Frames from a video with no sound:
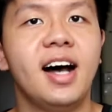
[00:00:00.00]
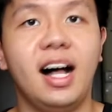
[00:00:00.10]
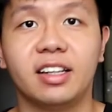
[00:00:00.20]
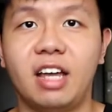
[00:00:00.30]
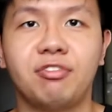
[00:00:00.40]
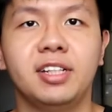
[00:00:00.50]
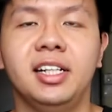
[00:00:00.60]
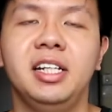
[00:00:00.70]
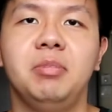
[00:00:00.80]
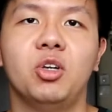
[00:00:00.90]
I'll
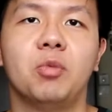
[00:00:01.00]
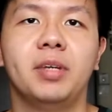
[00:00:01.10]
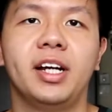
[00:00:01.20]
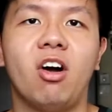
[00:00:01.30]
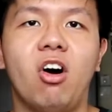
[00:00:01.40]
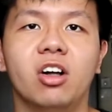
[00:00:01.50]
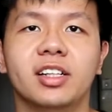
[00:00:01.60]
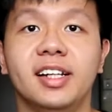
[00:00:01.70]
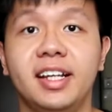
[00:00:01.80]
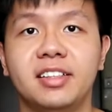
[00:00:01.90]
definitely be opening all
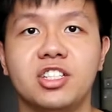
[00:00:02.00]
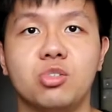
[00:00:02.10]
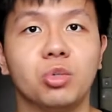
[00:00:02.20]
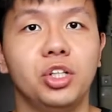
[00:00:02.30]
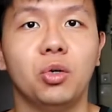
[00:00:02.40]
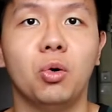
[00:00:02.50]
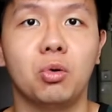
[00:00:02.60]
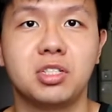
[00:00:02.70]
the latest Yu-Gi-Oh!